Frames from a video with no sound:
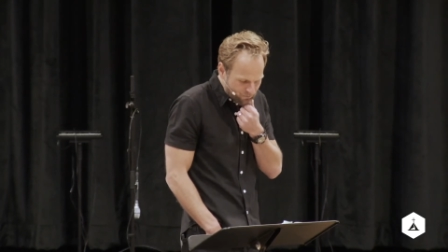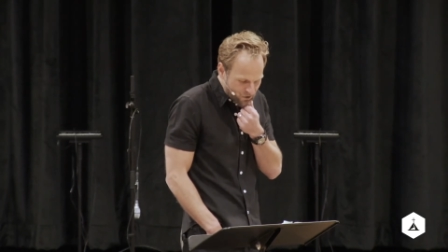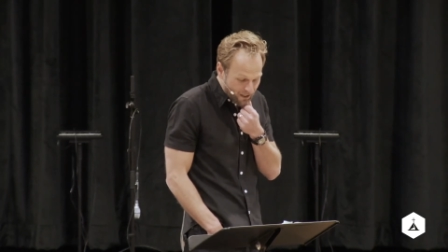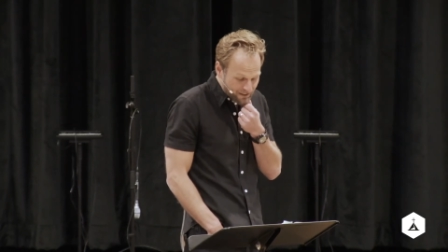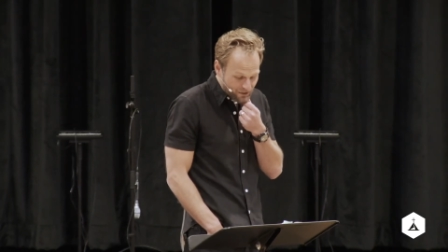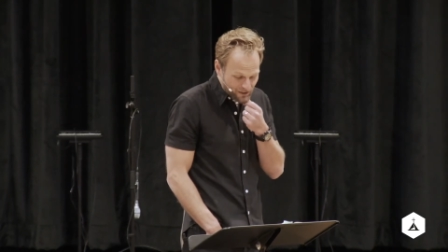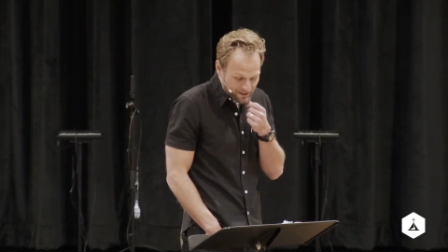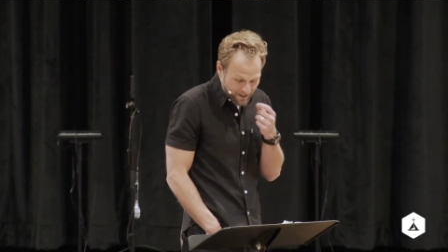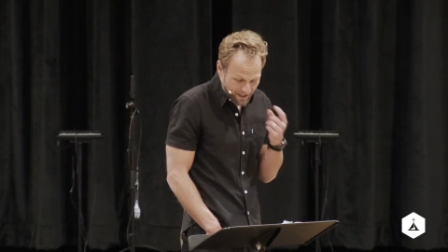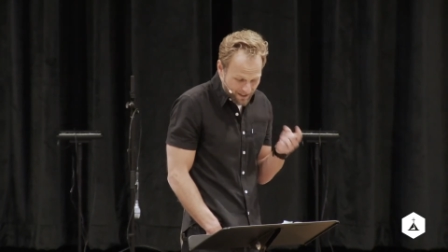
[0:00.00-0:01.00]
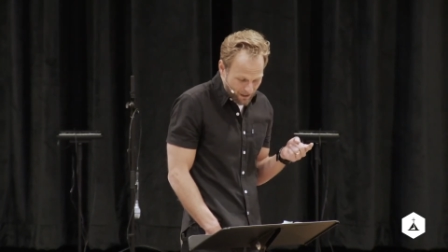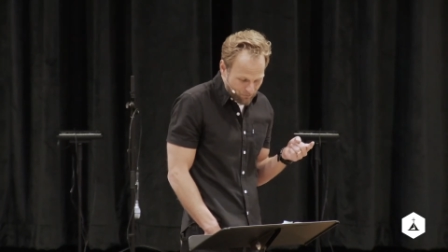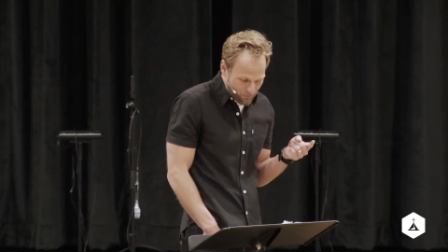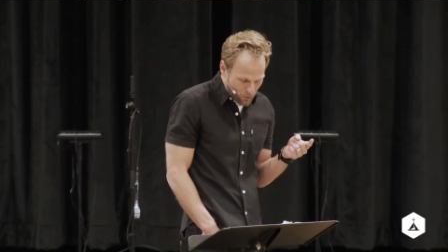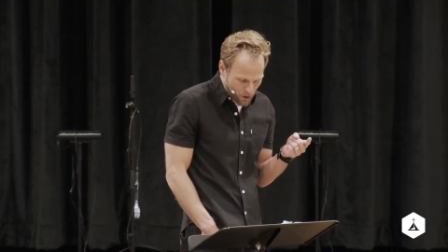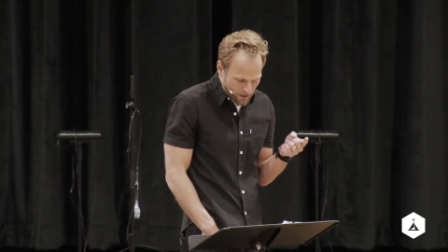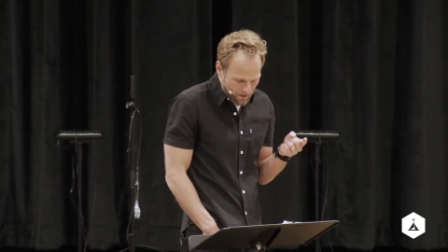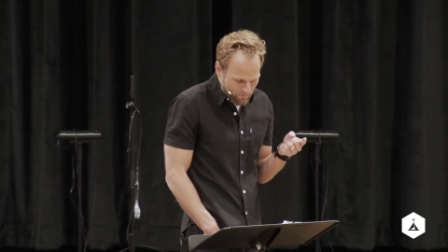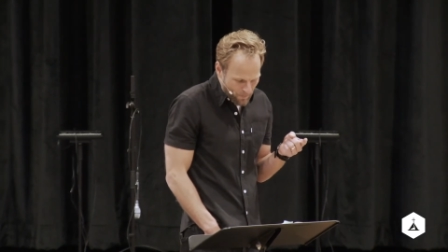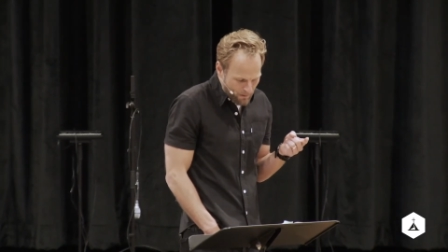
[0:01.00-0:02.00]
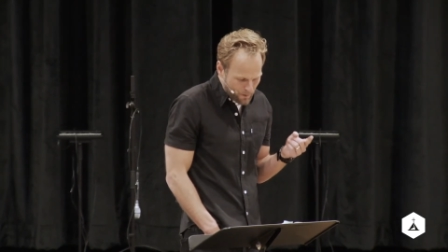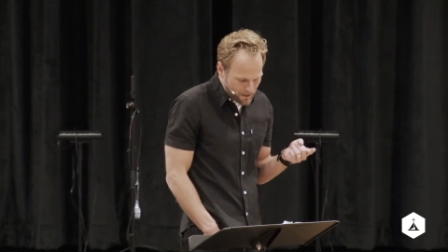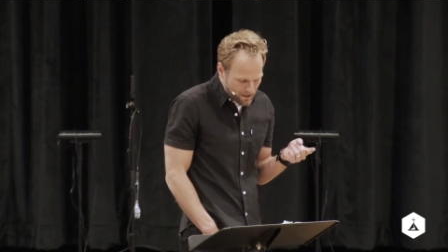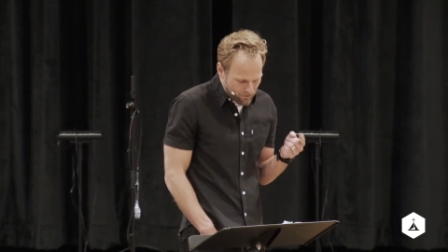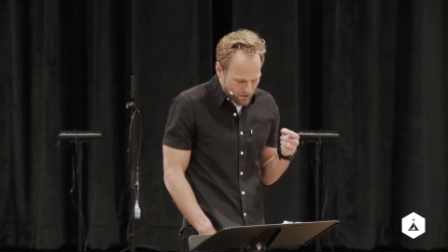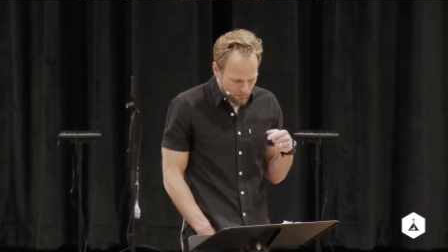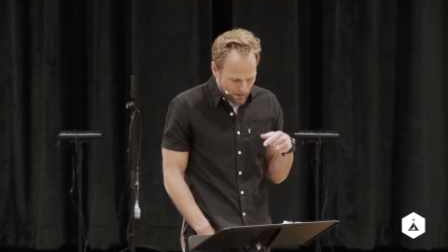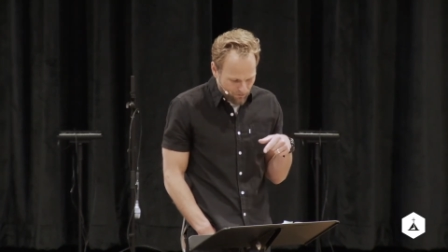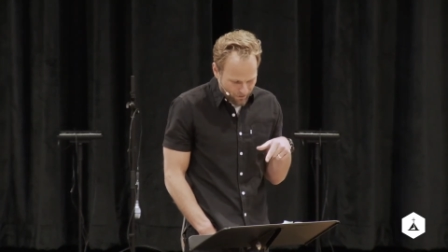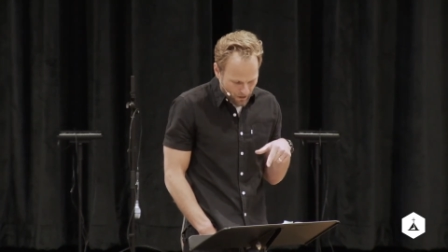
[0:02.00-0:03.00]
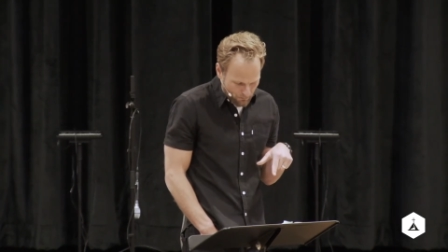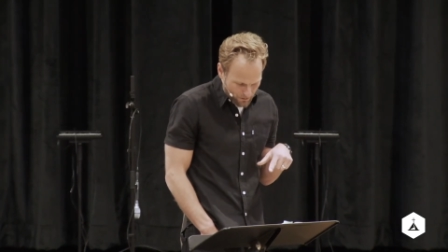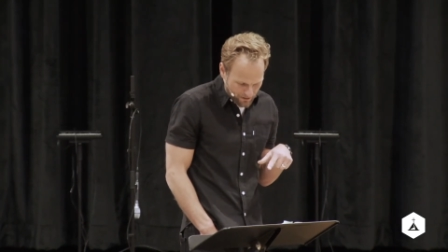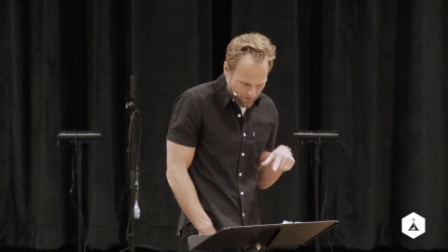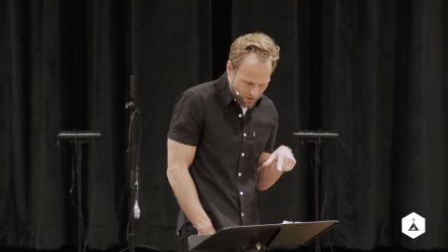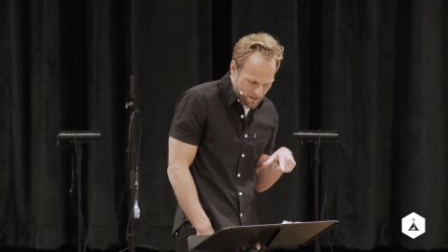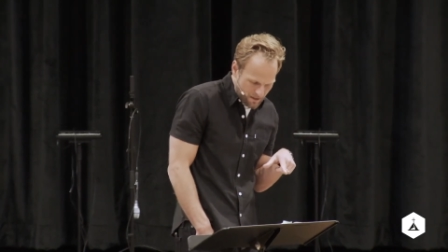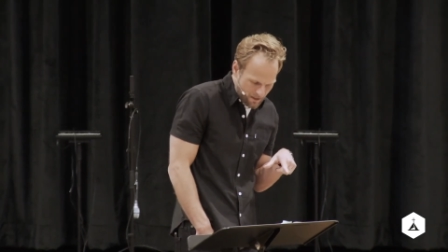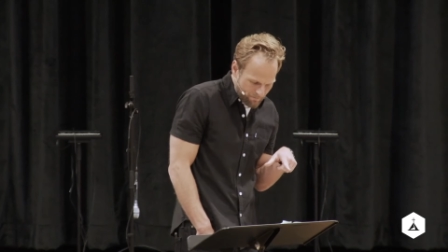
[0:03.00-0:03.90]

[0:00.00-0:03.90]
tongues are a sign not for believers but for unbelievers.